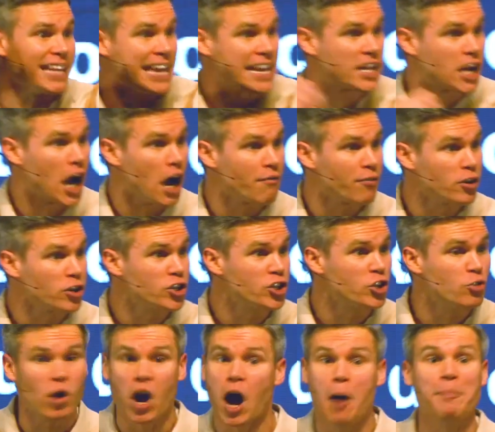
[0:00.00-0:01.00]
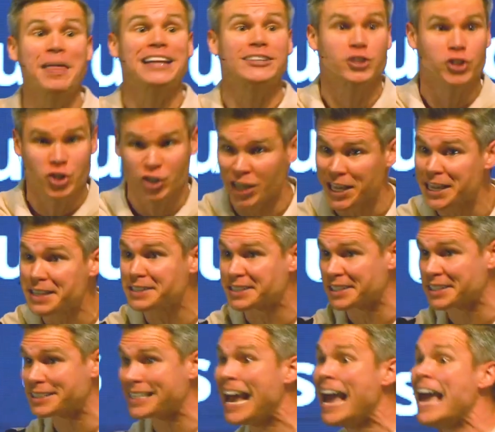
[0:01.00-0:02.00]
he covers you up. That's
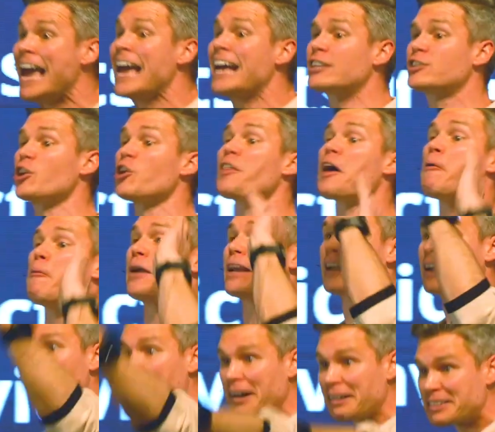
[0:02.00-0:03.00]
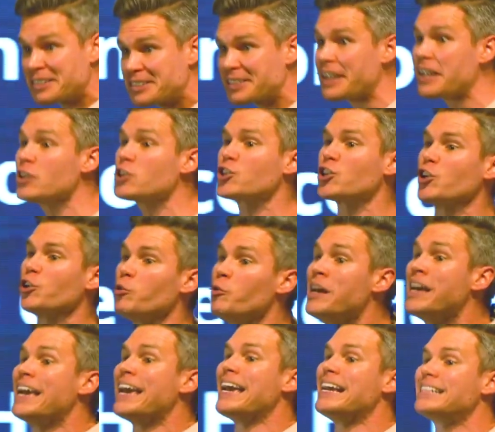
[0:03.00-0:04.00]
Jesus. So that when God sees you,
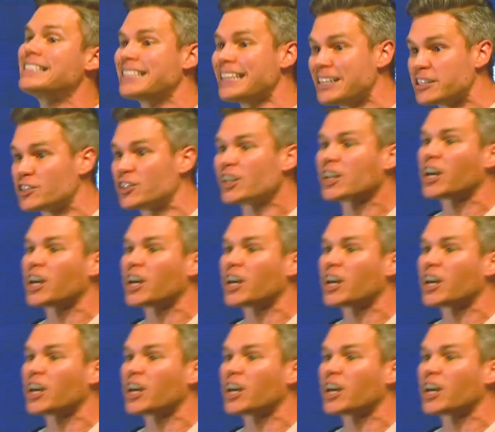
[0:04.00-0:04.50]
he sees the